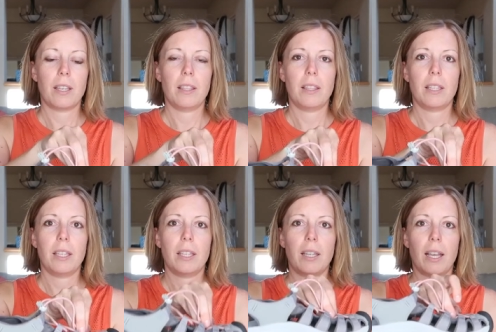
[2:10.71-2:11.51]
in
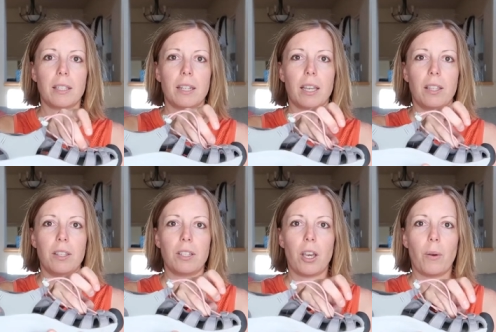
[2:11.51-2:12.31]
the elastic in
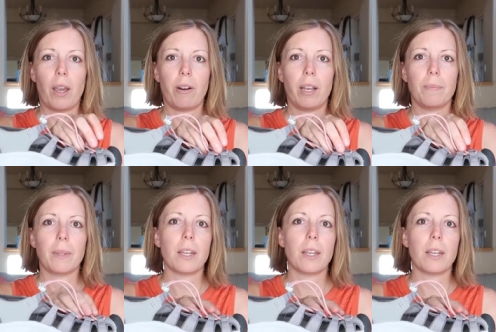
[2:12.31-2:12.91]
the toe area.